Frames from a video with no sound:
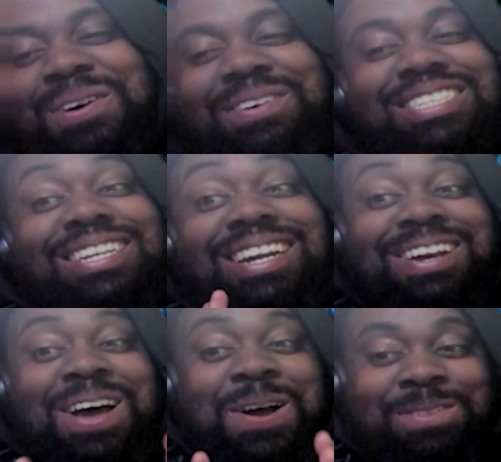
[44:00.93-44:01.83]
We should have
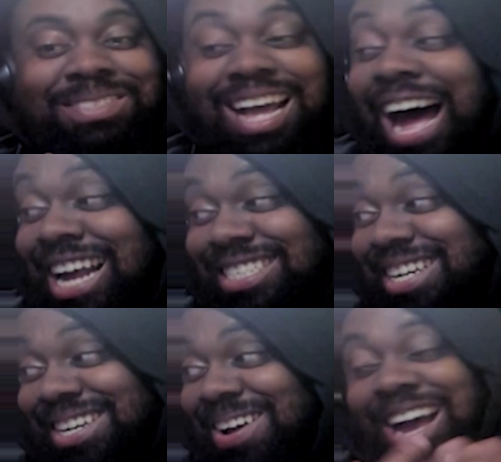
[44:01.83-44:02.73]
known. I should
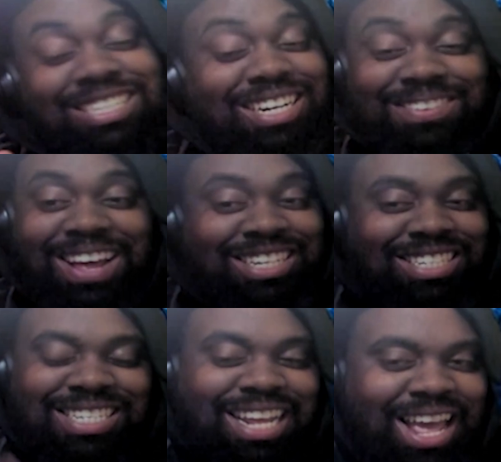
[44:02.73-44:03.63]
have known. I should
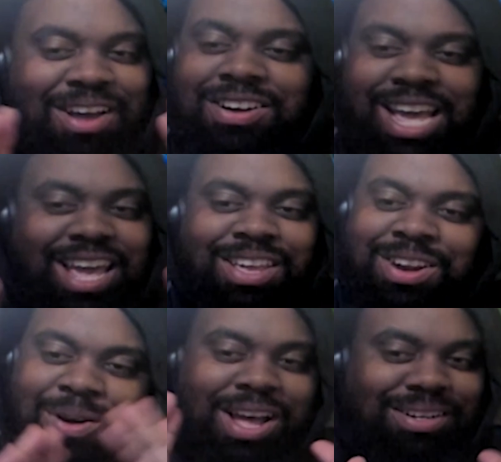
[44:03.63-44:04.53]
have said that. Okay, you
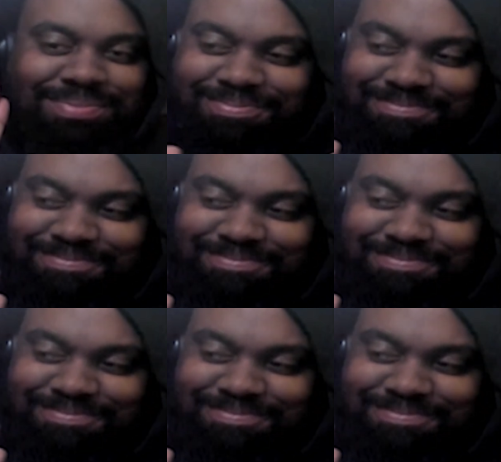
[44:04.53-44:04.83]
know what?